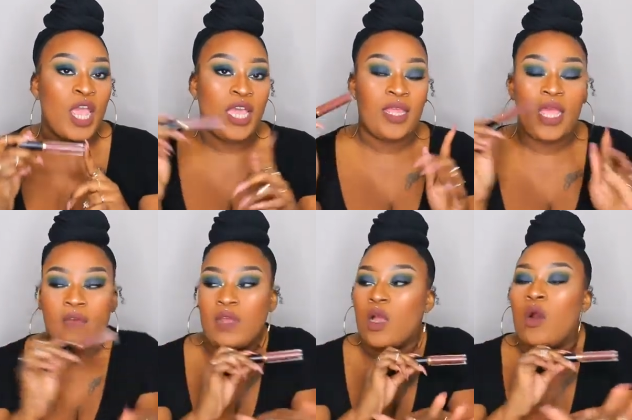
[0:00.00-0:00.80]
And they
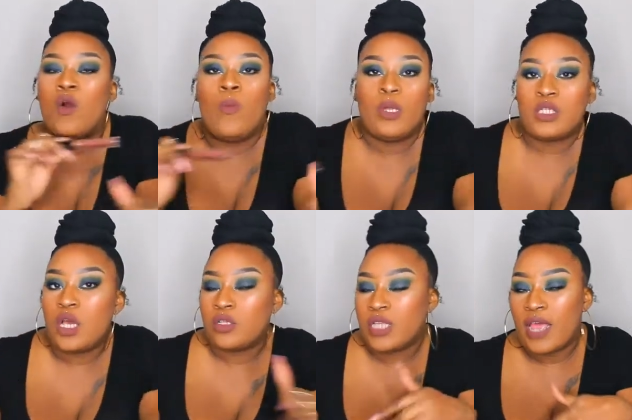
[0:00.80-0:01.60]
have like a whole bunch of
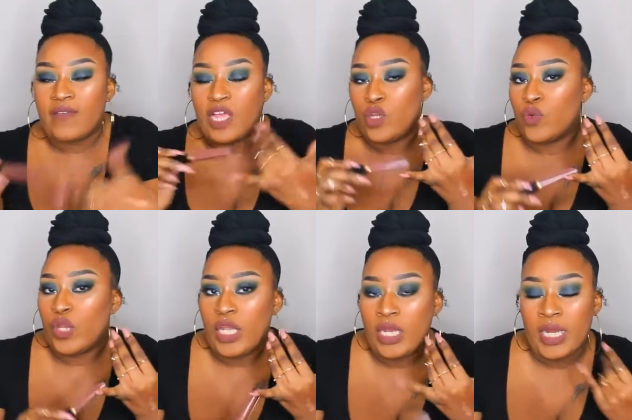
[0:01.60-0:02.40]
colors. They have like
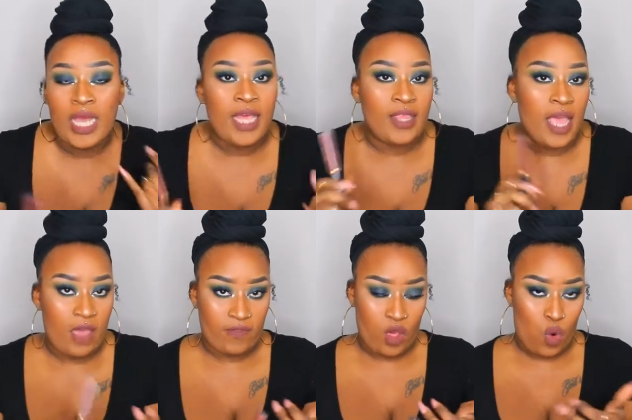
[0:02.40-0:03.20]
green, they
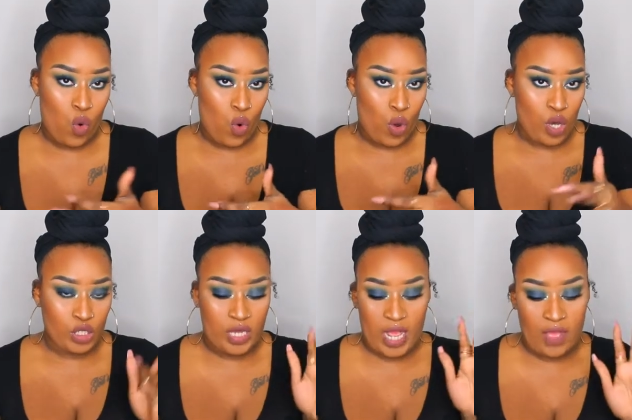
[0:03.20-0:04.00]
have the
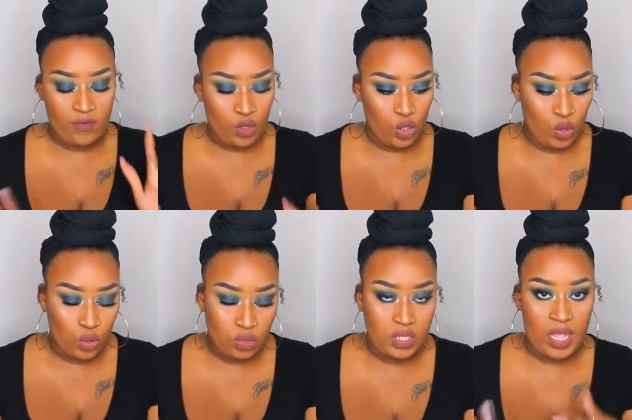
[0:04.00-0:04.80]
orange, they have
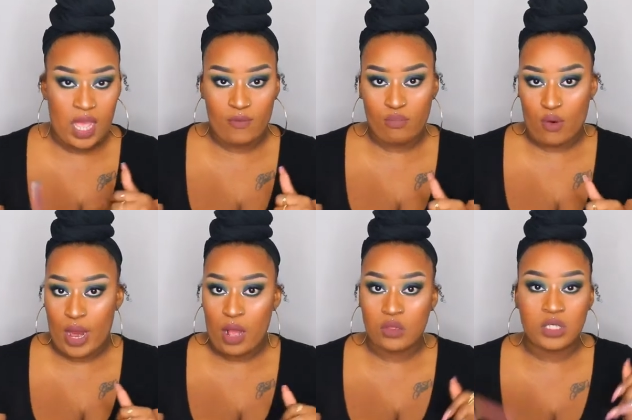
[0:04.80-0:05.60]
nudes, they have
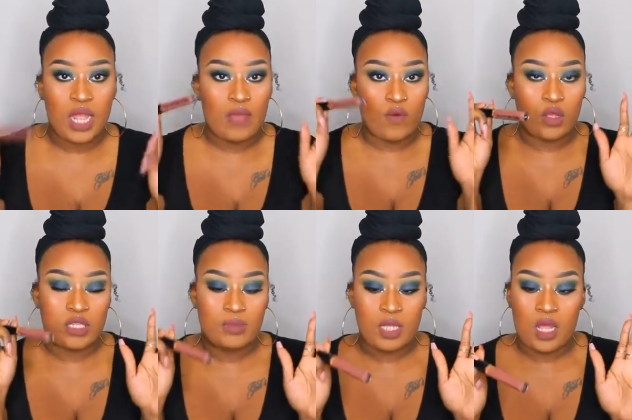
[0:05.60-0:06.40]
browns, they have all
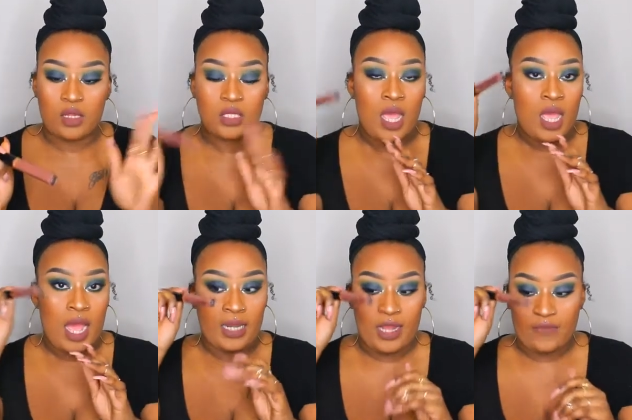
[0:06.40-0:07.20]
types of colors.
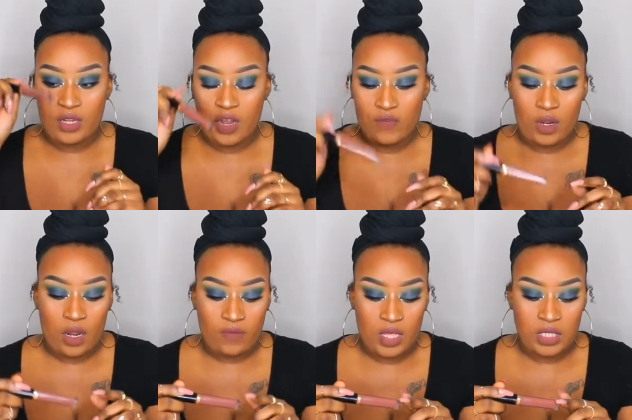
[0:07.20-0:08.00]
I definitely, definitely
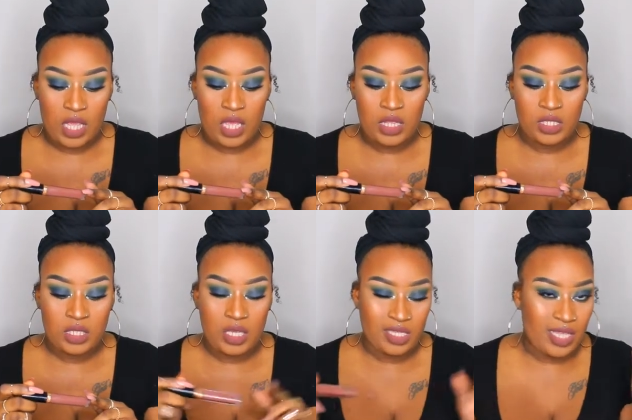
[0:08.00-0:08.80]
love these. And this
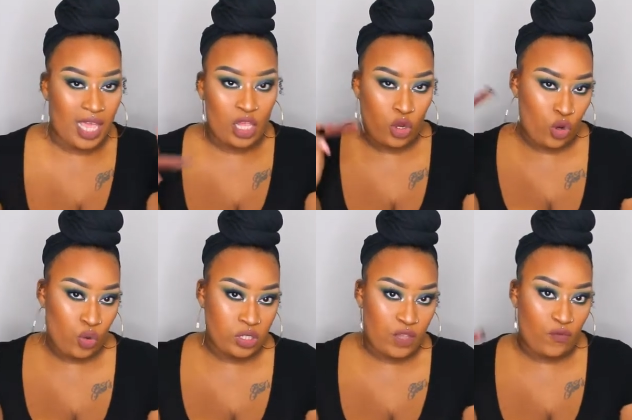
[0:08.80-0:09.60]
is a
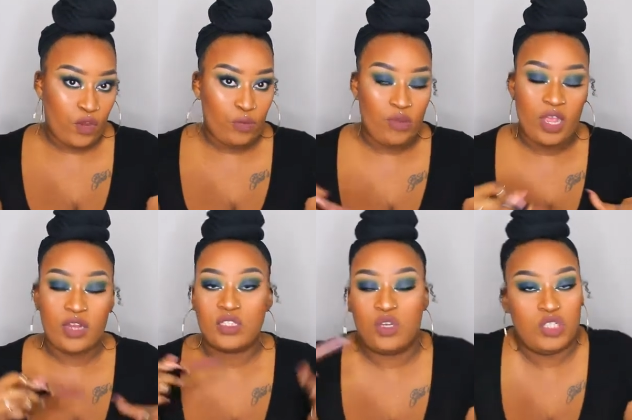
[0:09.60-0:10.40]
cruelty-free
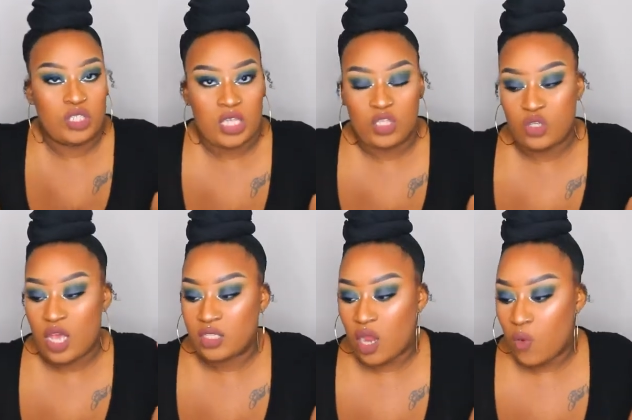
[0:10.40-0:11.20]
brand, so just in case you
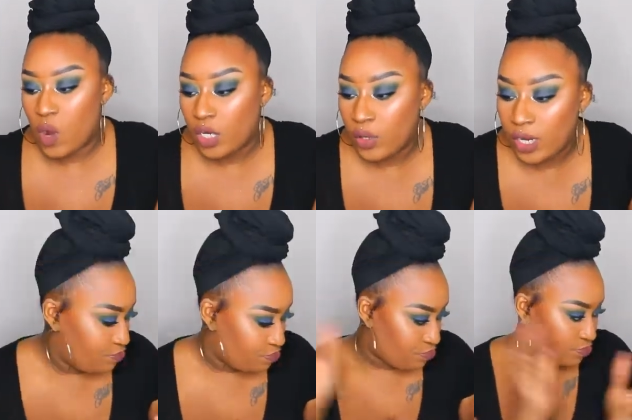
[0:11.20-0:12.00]
guys are
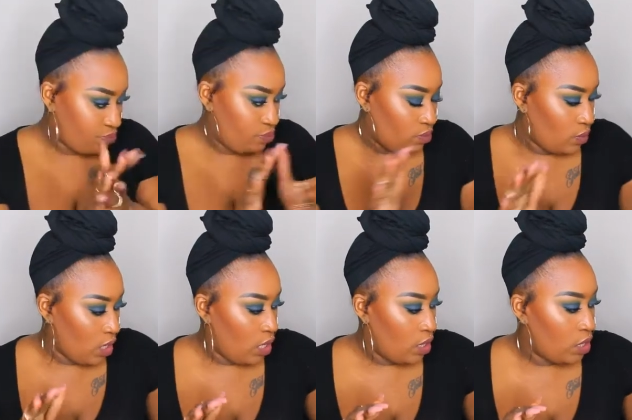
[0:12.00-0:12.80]
wondering.
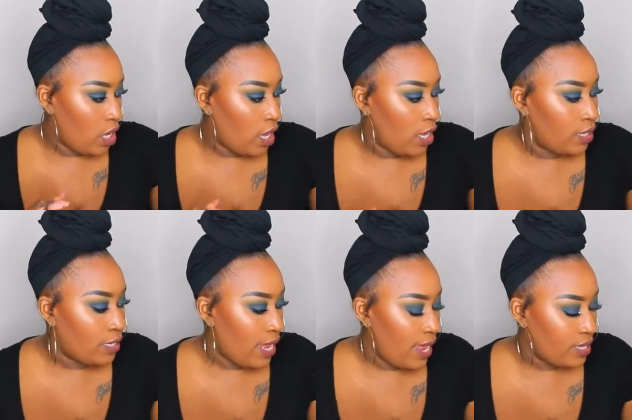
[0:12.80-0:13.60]
So the
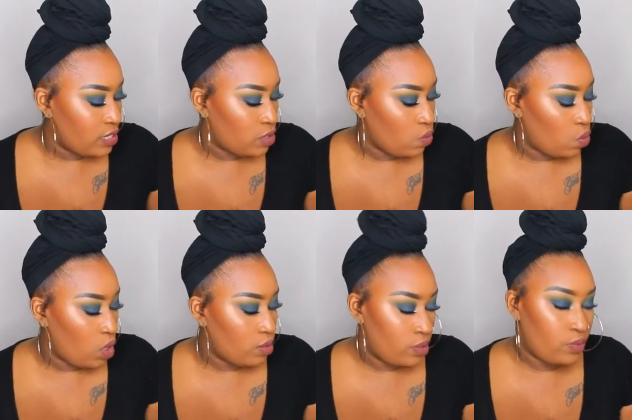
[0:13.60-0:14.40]
last
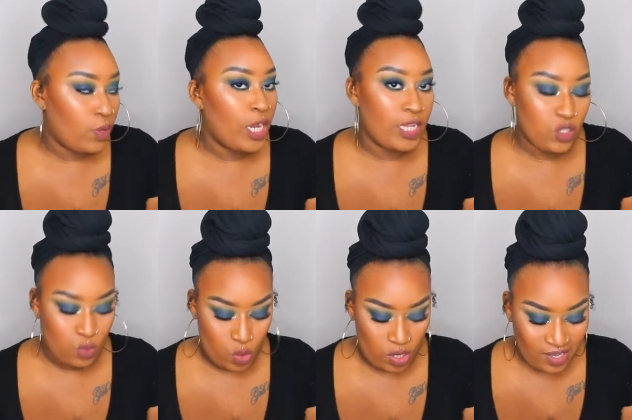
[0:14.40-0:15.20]
well I got
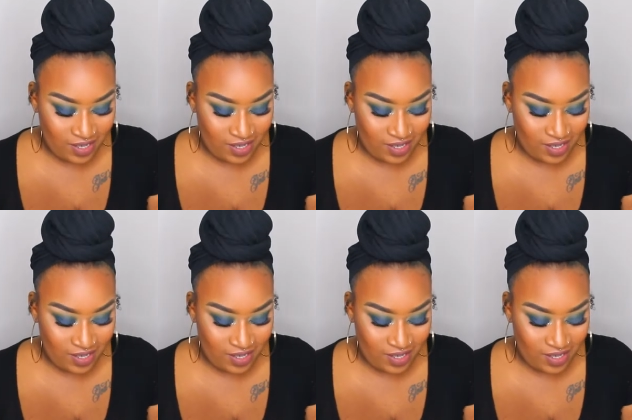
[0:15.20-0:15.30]
two more